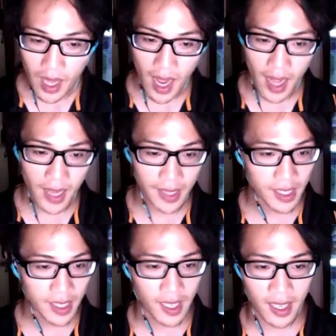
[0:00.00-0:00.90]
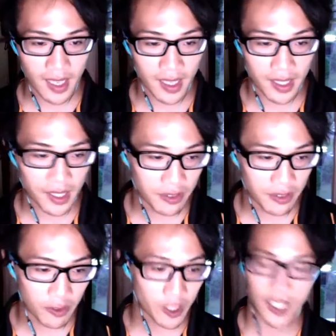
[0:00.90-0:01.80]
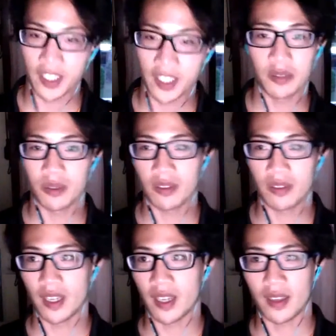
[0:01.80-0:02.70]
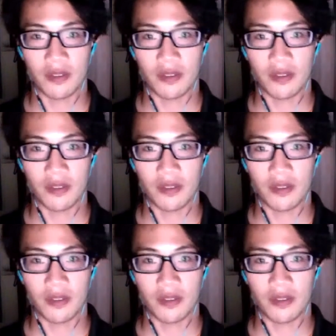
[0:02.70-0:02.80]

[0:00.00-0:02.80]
And, you know, 4 days later, I